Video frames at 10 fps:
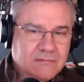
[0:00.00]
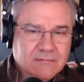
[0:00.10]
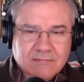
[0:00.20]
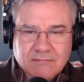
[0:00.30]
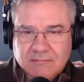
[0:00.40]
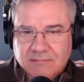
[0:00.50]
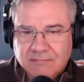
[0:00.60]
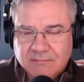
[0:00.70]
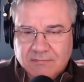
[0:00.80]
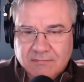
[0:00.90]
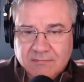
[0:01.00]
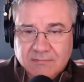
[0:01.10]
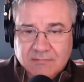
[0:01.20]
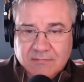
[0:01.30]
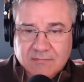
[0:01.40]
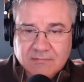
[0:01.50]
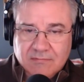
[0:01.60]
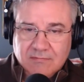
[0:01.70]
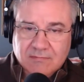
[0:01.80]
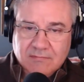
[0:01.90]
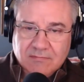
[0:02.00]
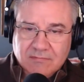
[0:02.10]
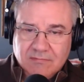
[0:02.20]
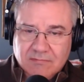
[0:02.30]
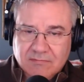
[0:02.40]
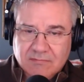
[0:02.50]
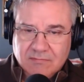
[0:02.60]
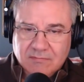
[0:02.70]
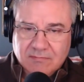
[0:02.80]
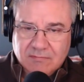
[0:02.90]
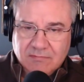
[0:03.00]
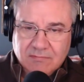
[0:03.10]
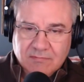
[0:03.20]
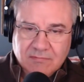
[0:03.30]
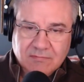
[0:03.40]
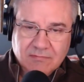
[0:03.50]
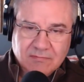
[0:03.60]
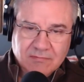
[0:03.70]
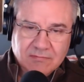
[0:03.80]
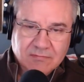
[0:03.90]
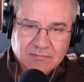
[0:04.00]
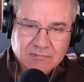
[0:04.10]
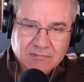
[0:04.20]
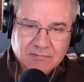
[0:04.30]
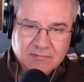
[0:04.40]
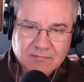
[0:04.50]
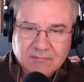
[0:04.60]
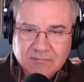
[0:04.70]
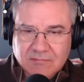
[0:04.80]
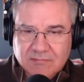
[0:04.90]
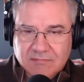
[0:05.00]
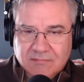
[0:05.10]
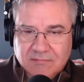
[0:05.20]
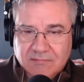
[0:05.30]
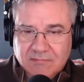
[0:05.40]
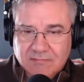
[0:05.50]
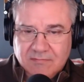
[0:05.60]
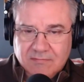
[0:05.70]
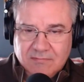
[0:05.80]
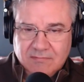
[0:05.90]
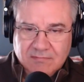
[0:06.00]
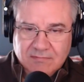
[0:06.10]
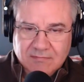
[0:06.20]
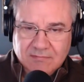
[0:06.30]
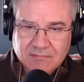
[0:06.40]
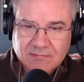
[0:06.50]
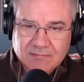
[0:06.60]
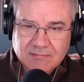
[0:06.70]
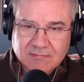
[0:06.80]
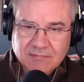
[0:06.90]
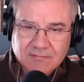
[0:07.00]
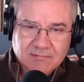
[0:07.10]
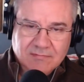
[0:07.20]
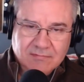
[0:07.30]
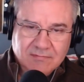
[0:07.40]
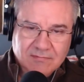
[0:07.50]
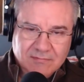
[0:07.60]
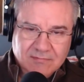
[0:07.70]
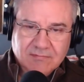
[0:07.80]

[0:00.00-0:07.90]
This person isn't speaking.